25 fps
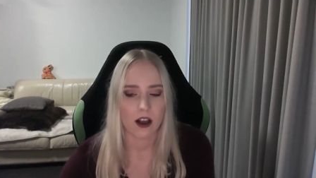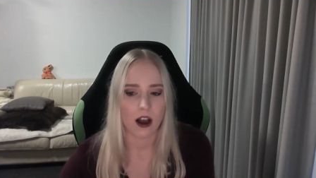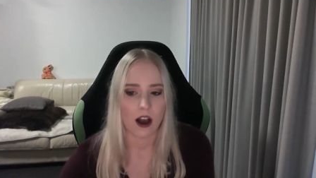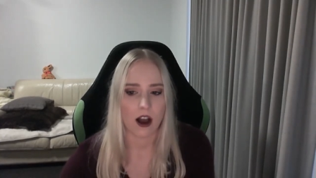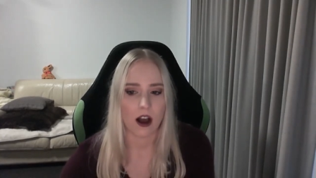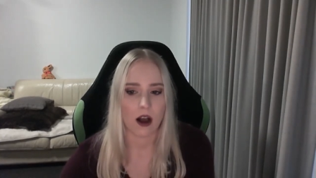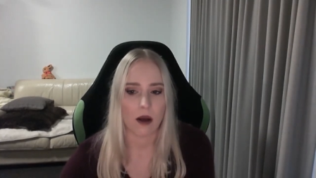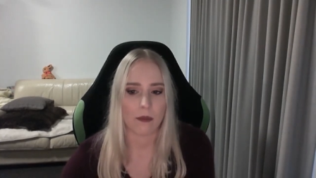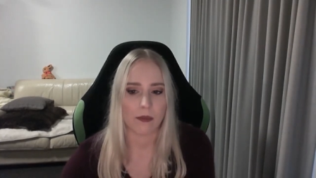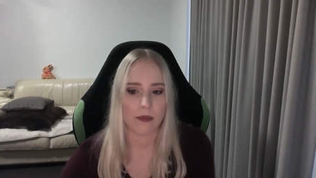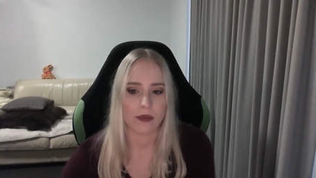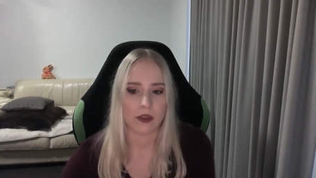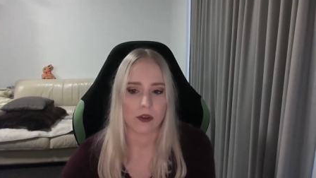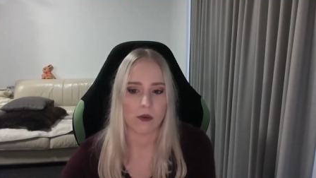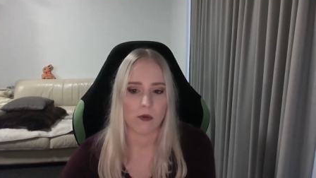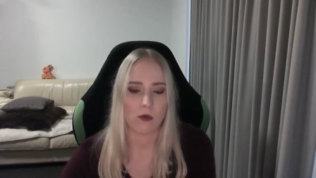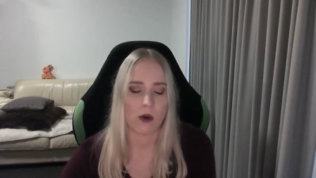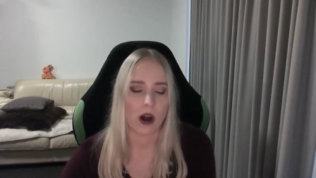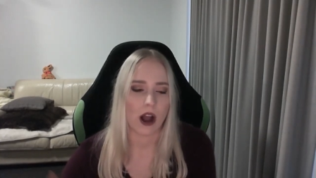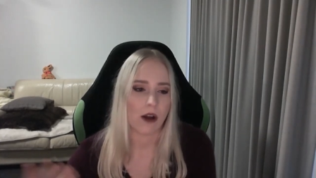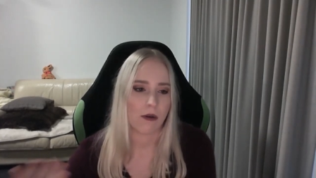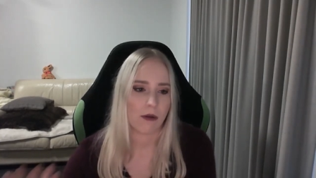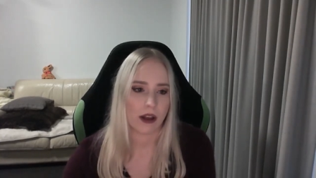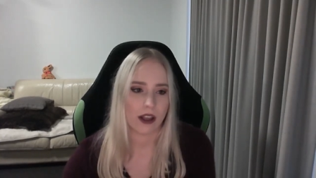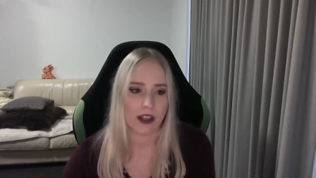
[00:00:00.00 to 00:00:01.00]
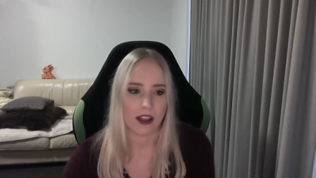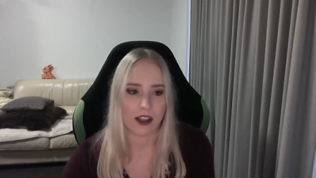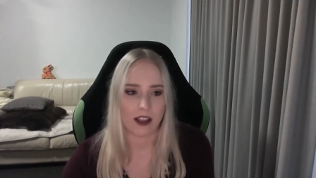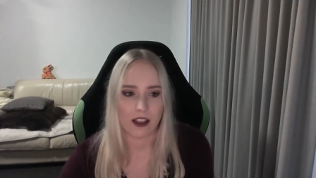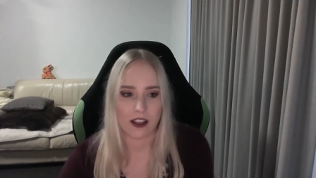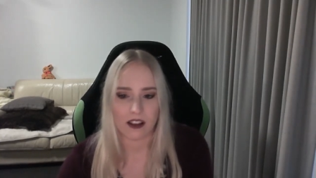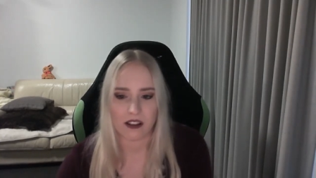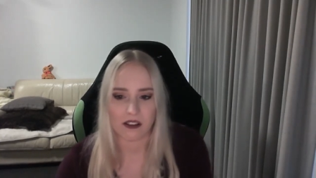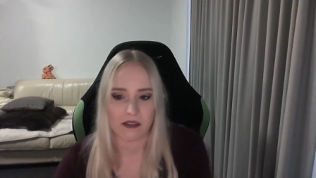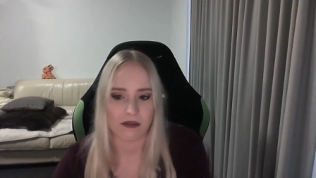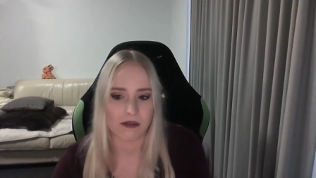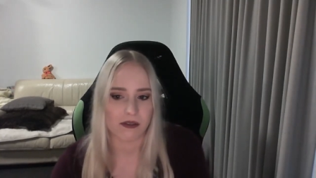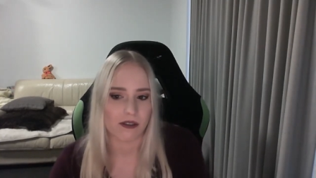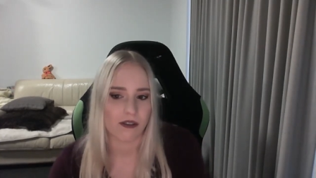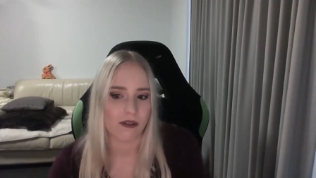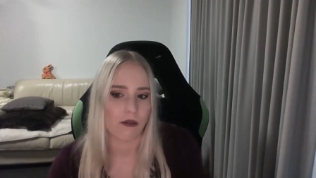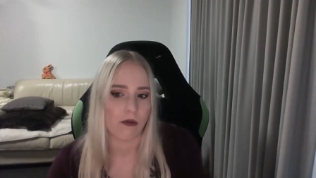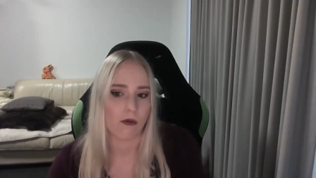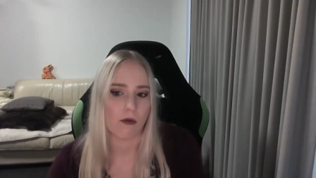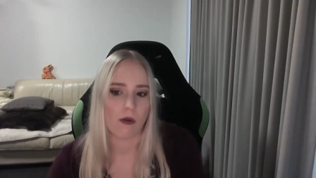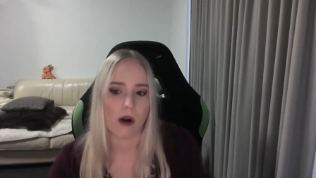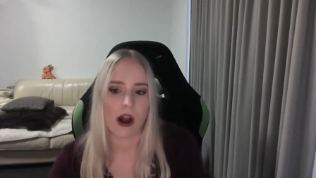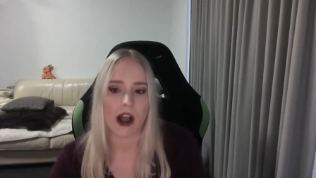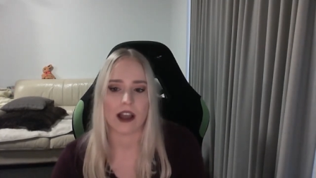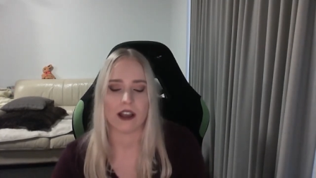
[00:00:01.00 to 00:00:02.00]
um, why we're here,
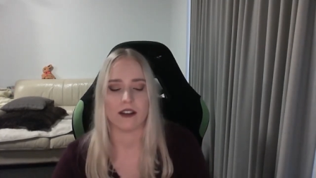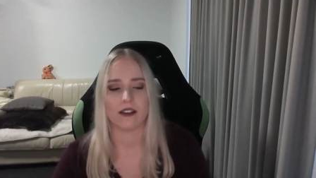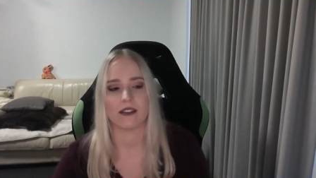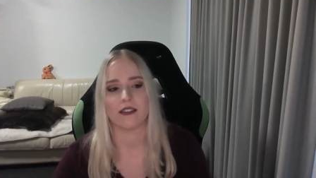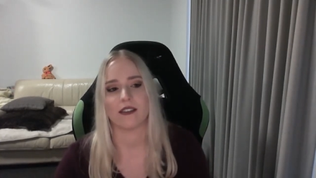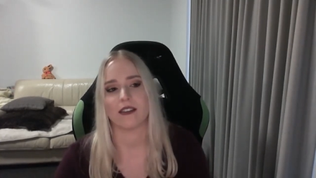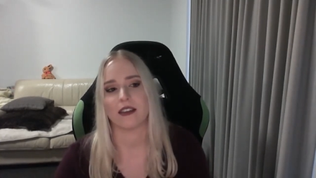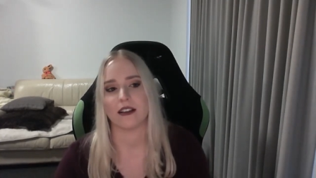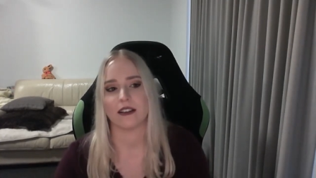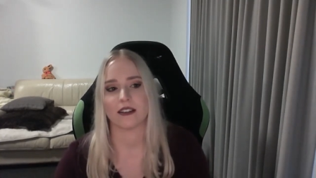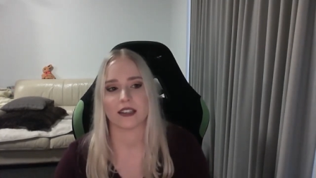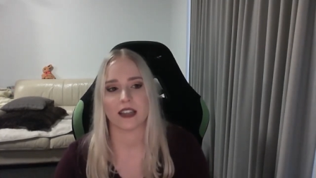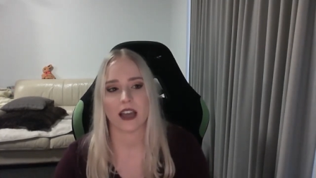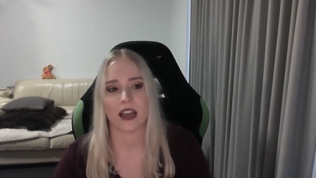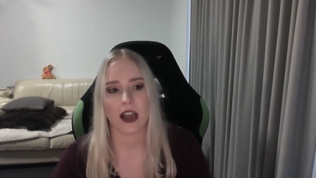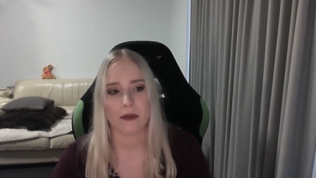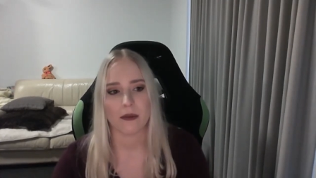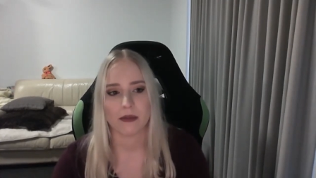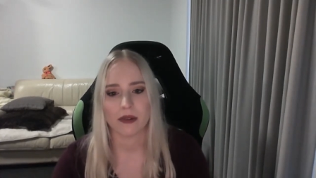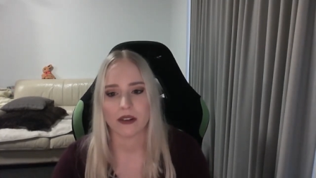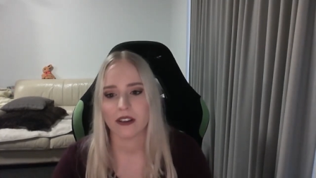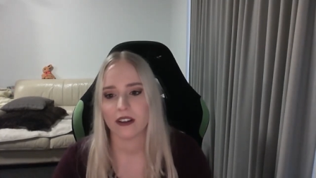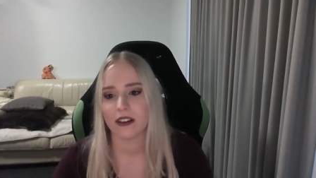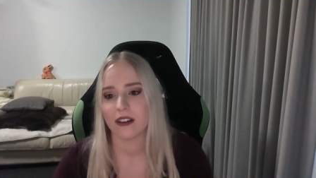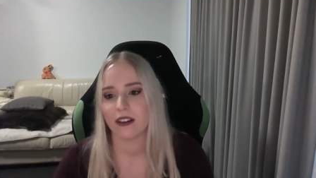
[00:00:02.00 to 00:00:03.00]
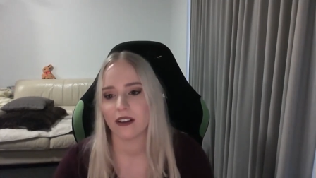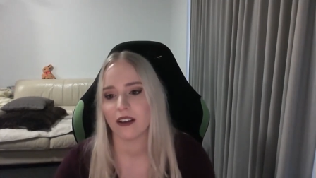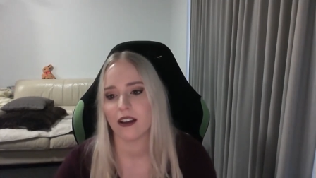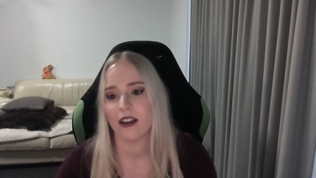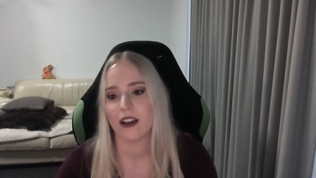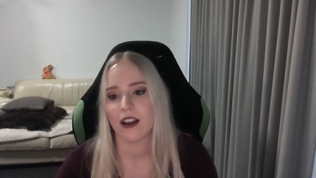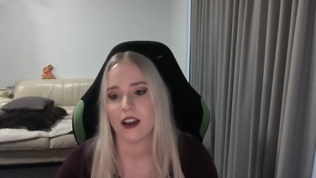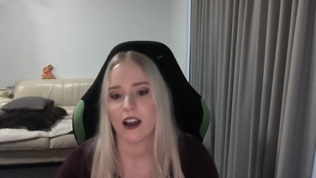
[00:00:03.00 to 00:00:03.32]
why things happen,